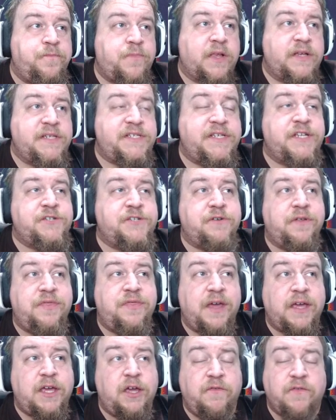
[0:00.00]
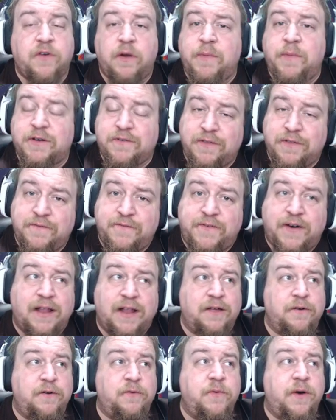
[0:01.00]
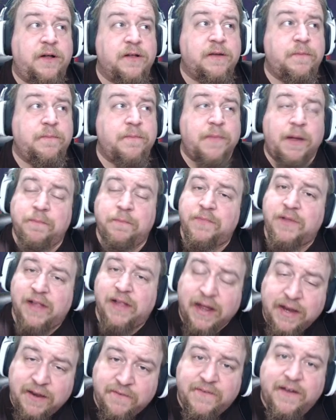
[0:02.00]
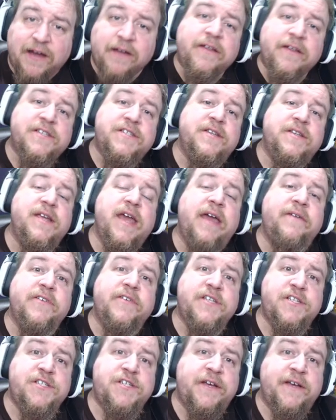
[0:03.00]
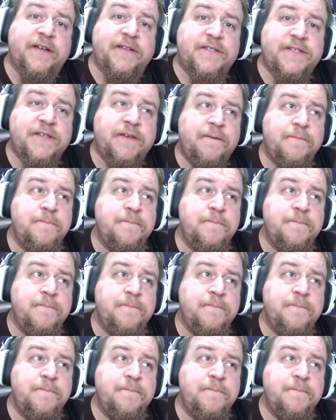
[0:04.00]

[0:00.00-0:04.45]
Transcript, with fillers: Sindrin, thank you very much for the follow and welcome. I'm glad you found us and gave us a chance.